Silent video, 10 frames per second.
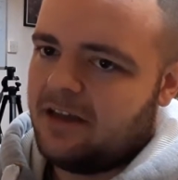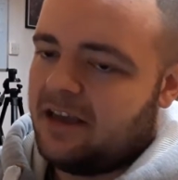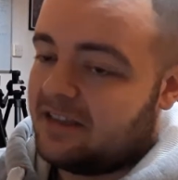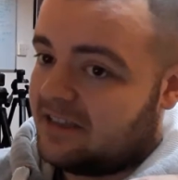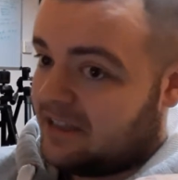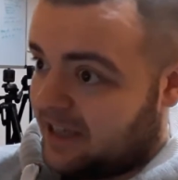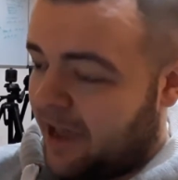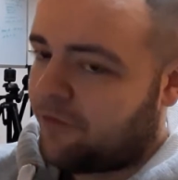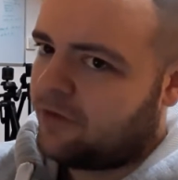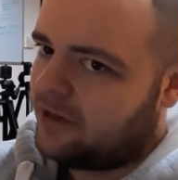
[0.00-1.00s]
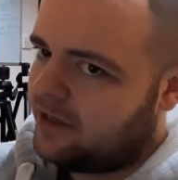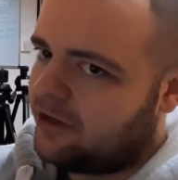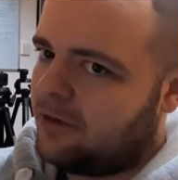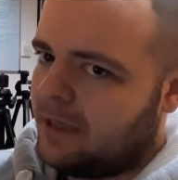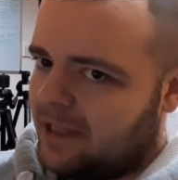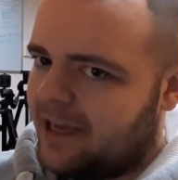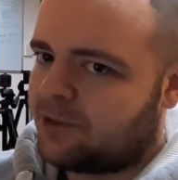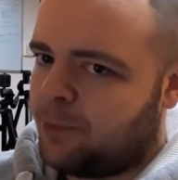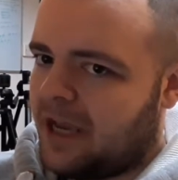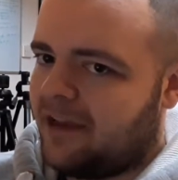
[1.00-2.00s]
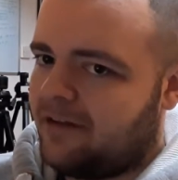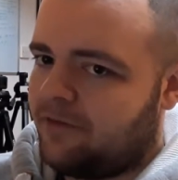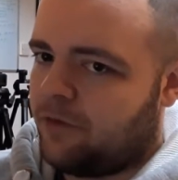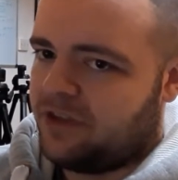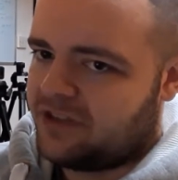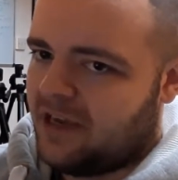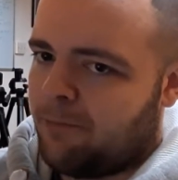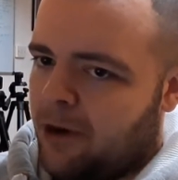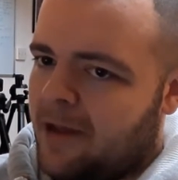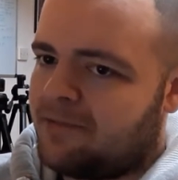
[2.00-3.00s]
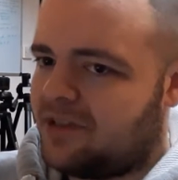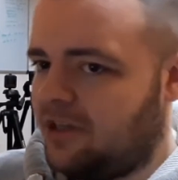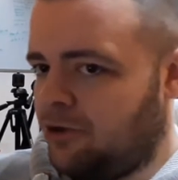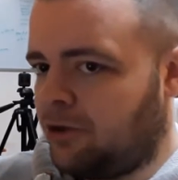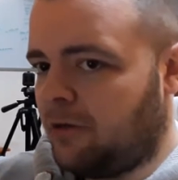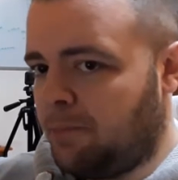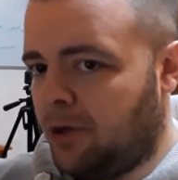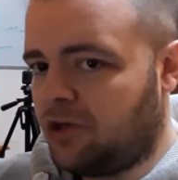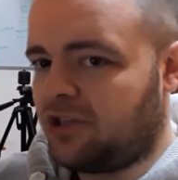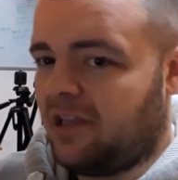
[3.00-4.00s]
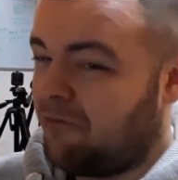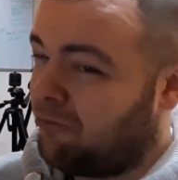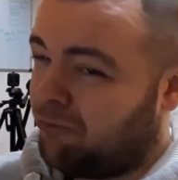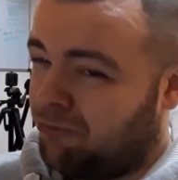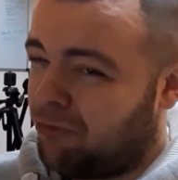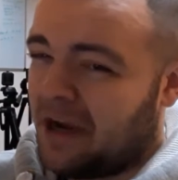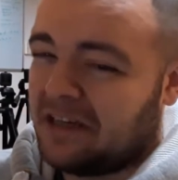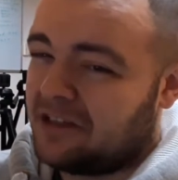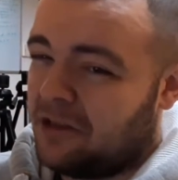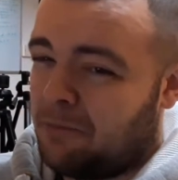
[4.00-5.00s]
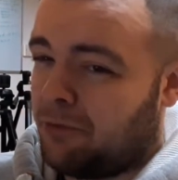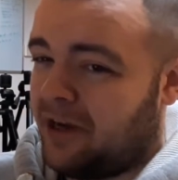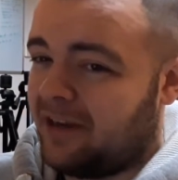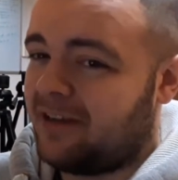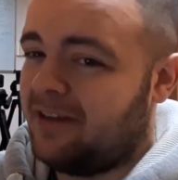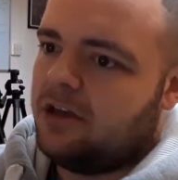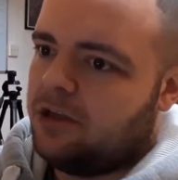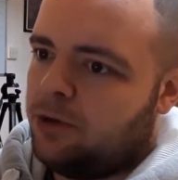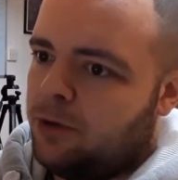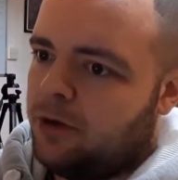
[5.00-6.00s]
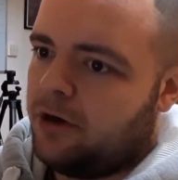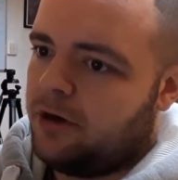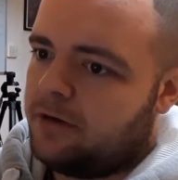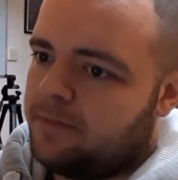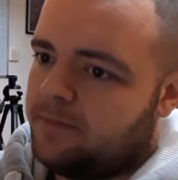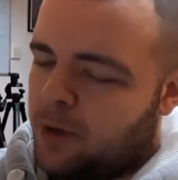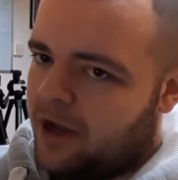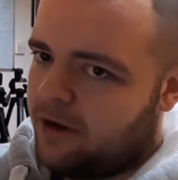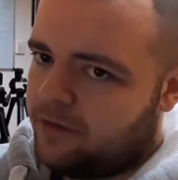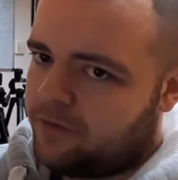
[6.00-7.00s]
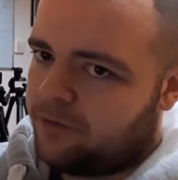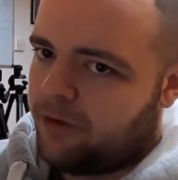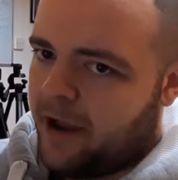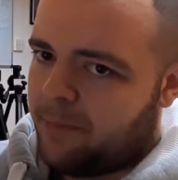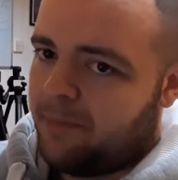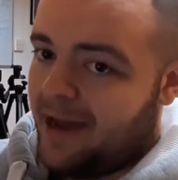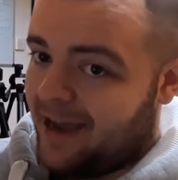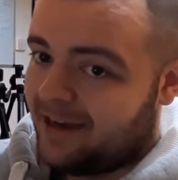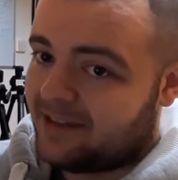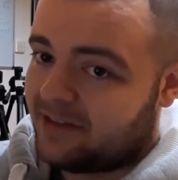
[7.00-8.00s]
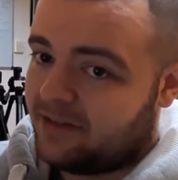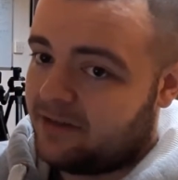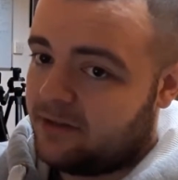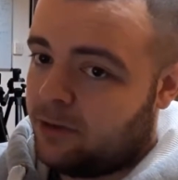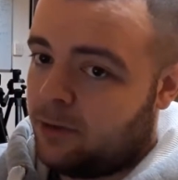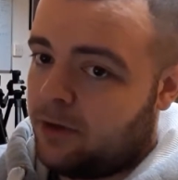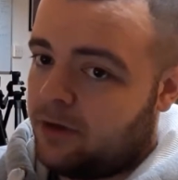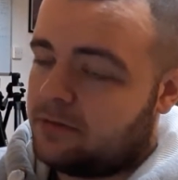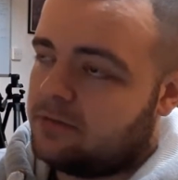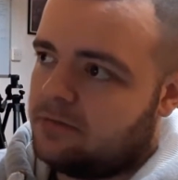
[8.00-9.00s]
is definitely going to be less weight for the same reps that you can push like right to the brink. Your 12 rep max, or